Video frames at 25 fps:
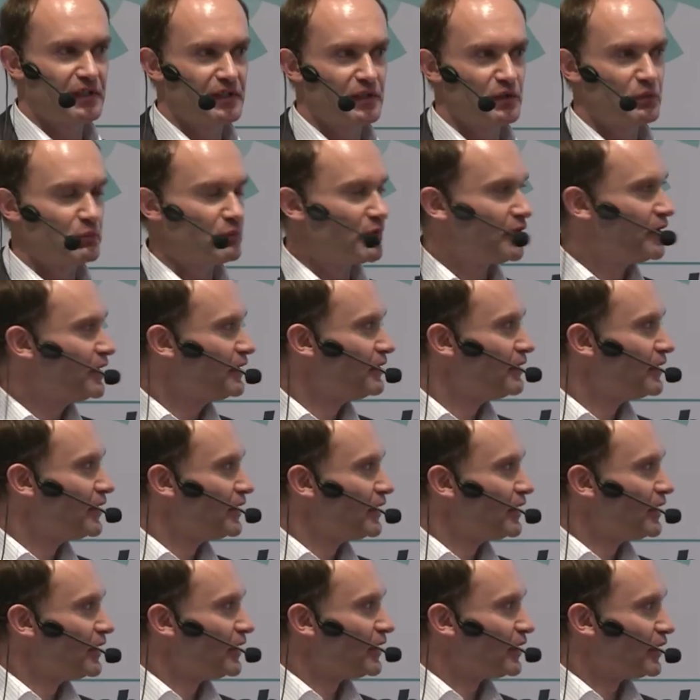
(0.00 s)
underway,
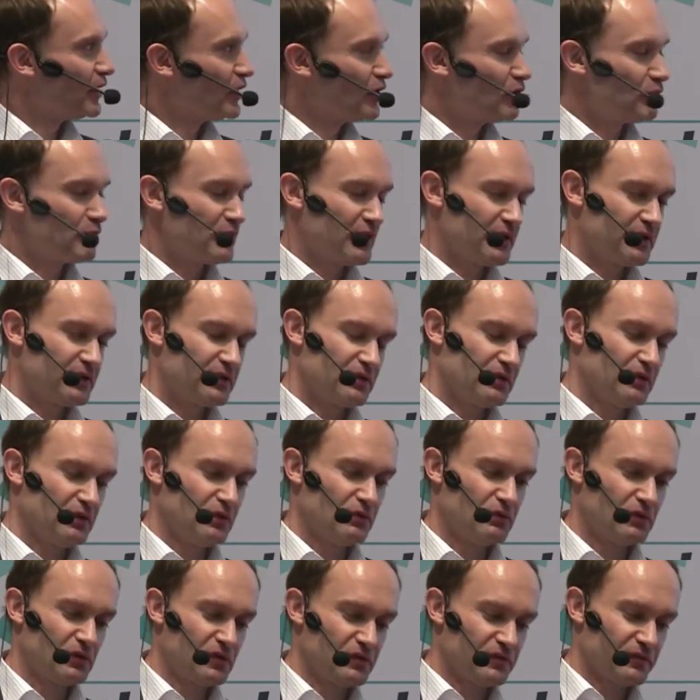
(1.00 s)
but
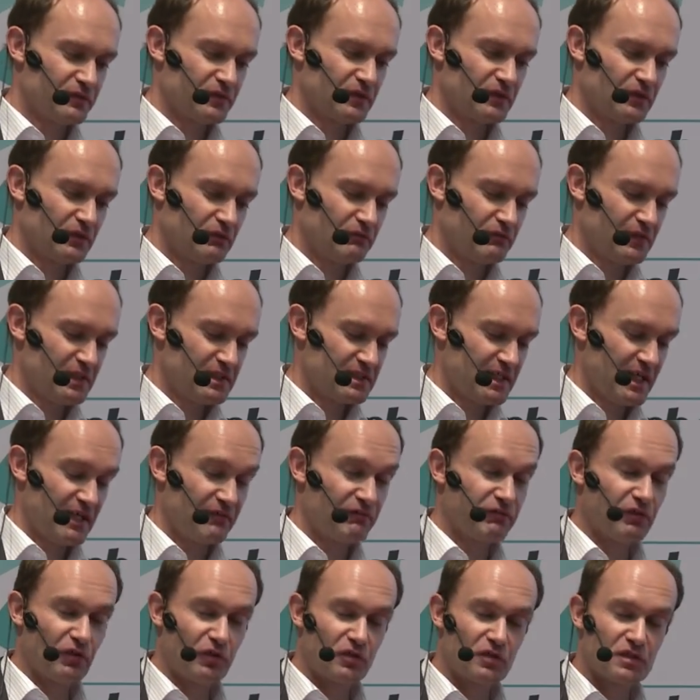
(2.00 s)
you always
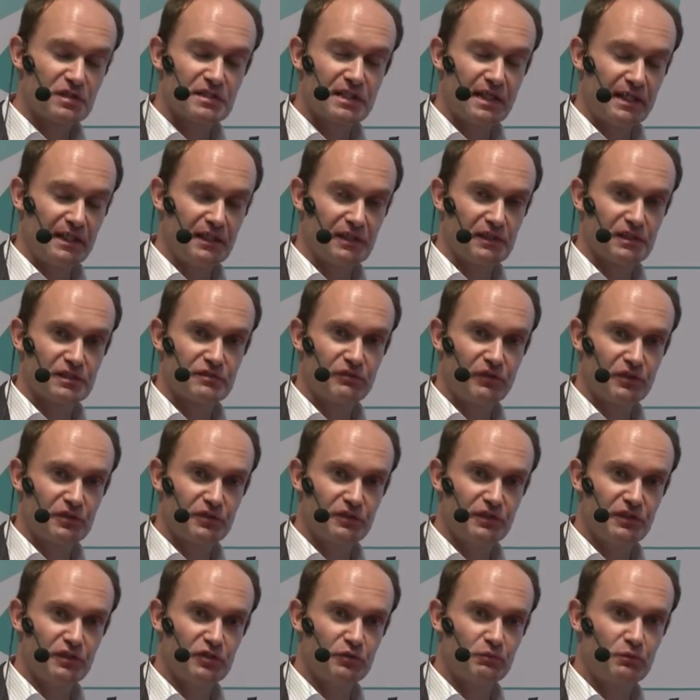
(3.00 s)
have long cycles what
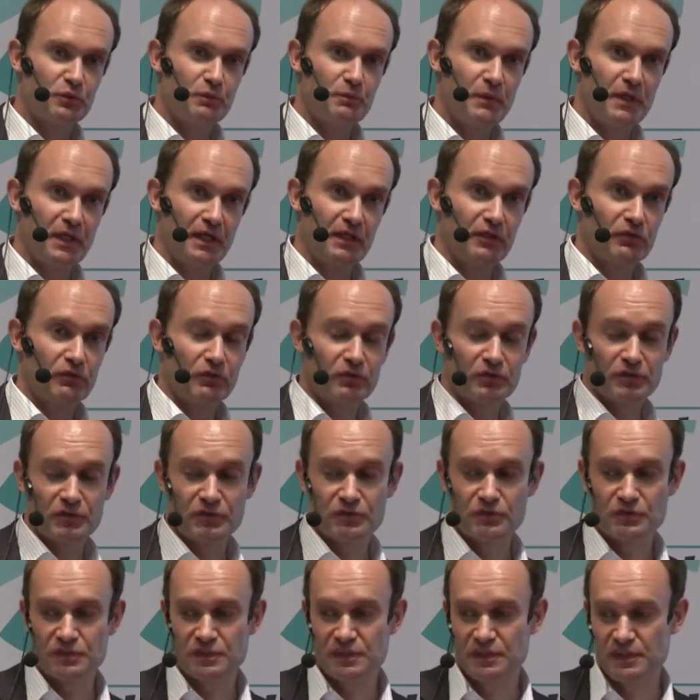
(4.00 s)
you need to prepare in order
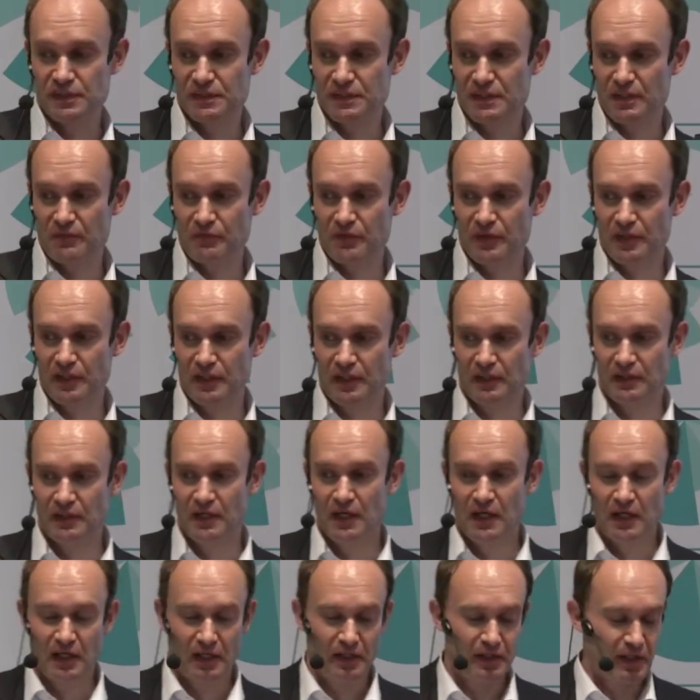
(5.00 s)
to steer something in.
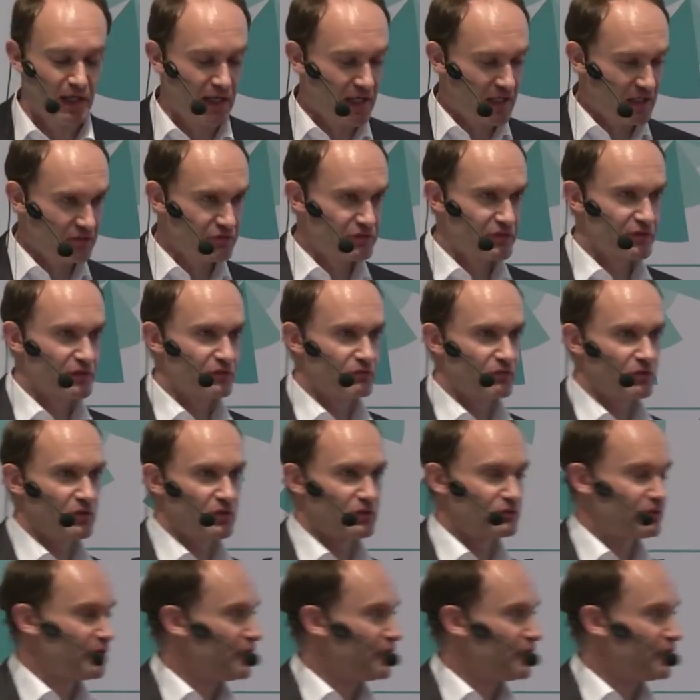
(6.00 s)
And after the World